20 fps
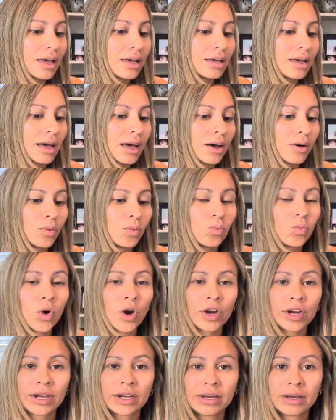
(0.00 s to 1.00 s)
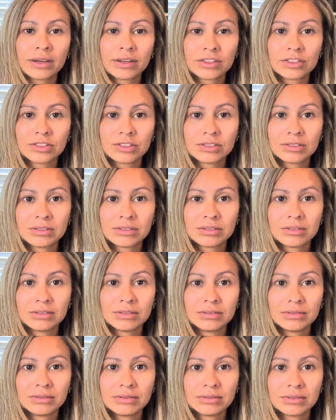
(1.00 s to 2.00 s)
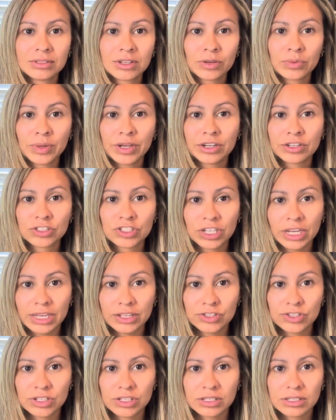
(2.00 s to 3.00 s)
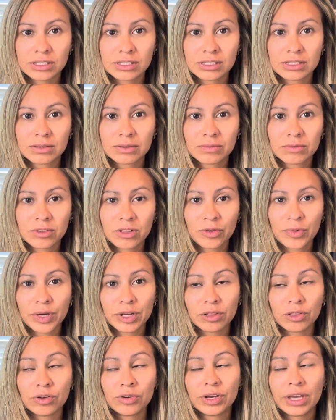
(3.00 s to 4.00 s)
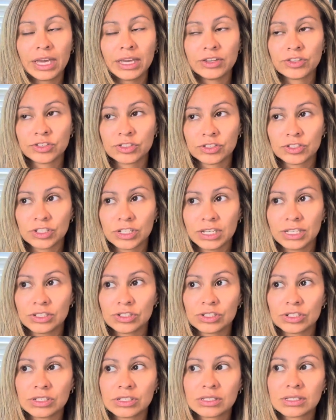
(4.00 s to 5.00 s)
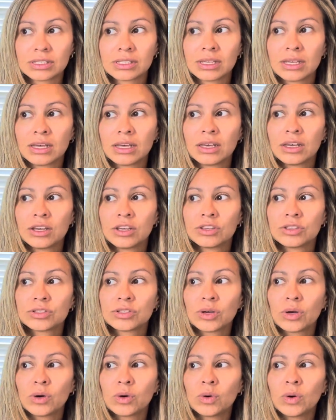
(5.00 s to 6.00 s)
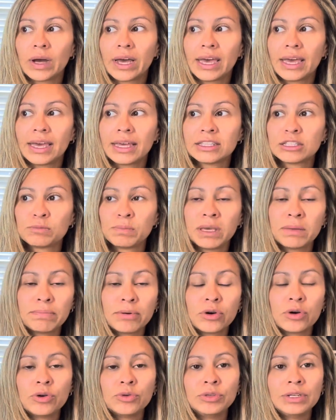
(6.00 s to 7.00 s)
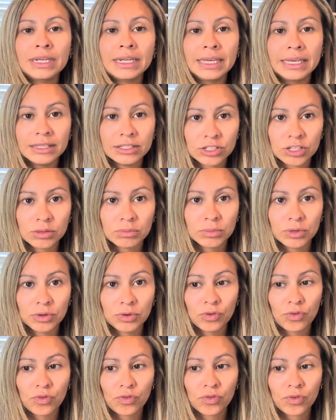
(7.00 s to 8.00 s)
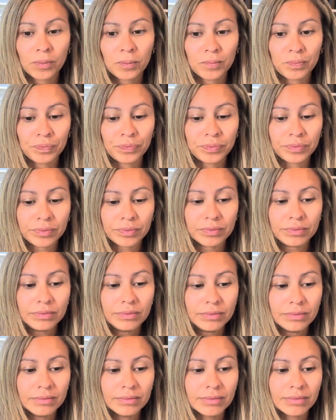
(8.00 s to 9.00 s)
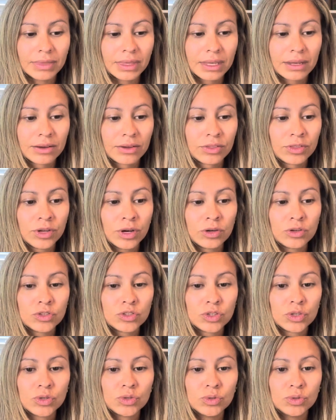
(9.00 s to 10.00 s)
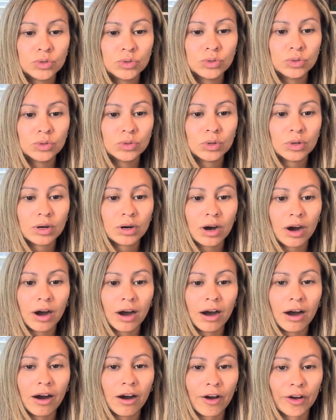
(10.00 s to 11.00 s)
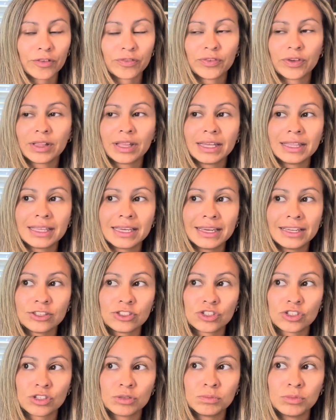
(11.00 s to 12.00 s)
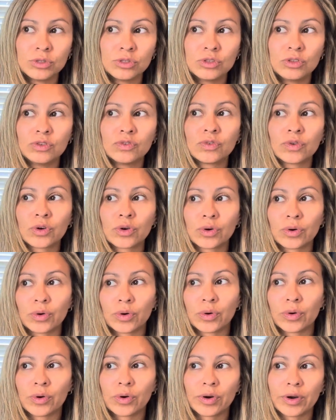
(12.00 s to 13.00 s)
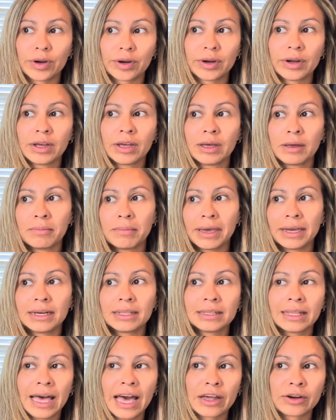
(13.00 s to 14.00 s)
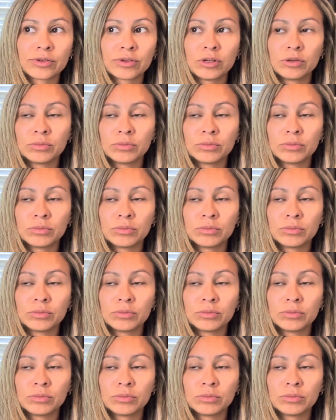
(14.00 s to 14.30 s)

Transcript: uh, work career changes, career location changes. So it's people who need to move. Those who are feeling the itch to move or, or make a lateral